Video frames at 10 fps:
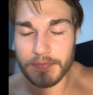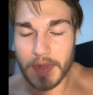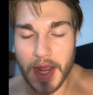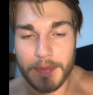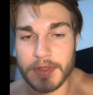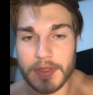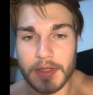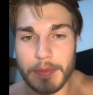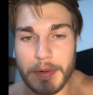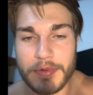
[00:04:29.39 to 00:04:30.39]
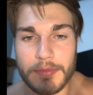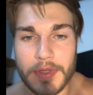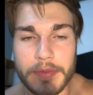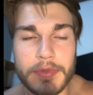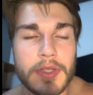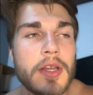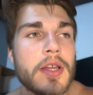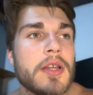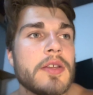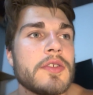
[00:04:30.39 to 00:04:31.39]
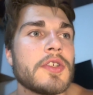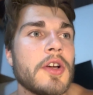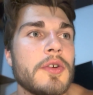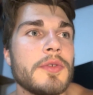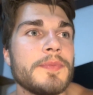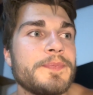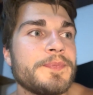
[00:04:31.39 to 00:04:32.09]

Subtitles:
happens to come up sometimes. So